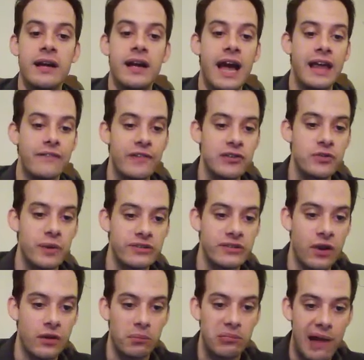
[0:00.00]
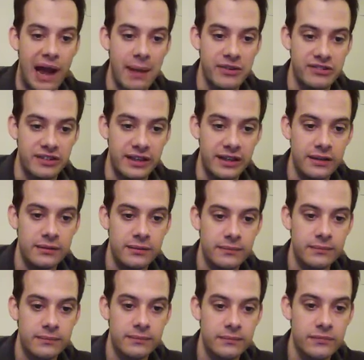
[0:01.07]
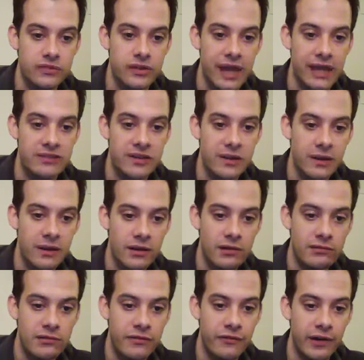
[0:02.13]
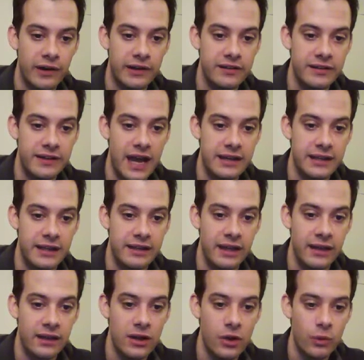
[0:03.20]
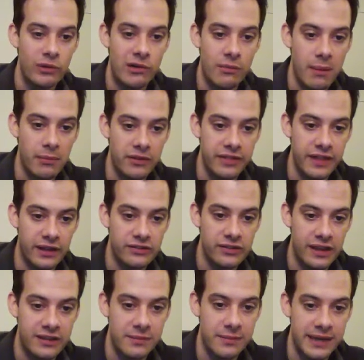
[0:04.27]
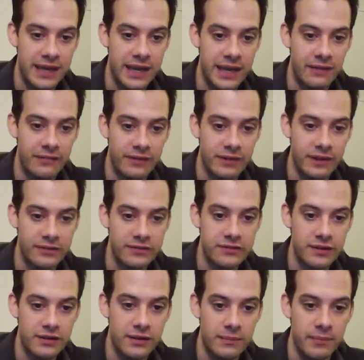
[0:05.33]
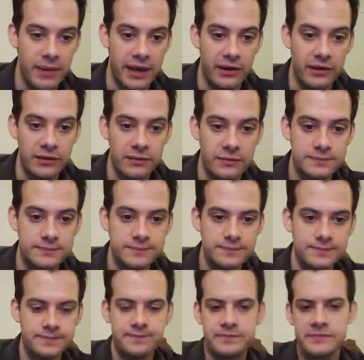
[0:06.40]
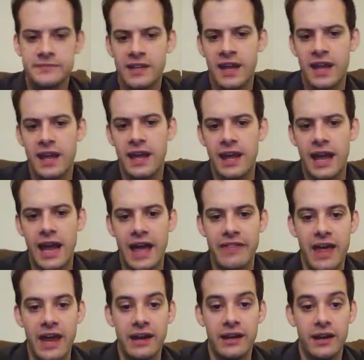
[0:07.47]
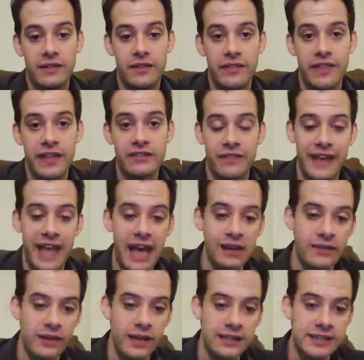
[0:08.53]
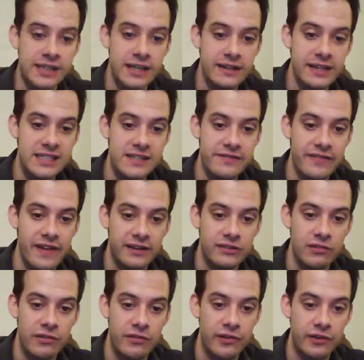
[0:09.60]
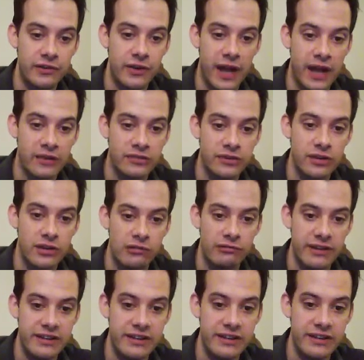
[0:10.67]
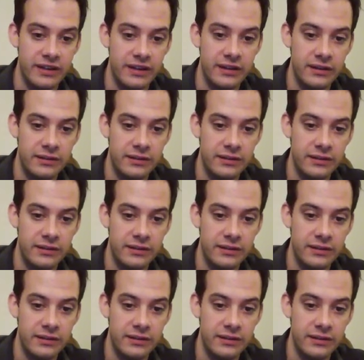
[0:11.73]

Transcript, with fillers: And the first one is called primacy. So that's referring to the idea that we remember things at the beginning of a list better. And then the things at the end of the list, this effect is referred to as recency.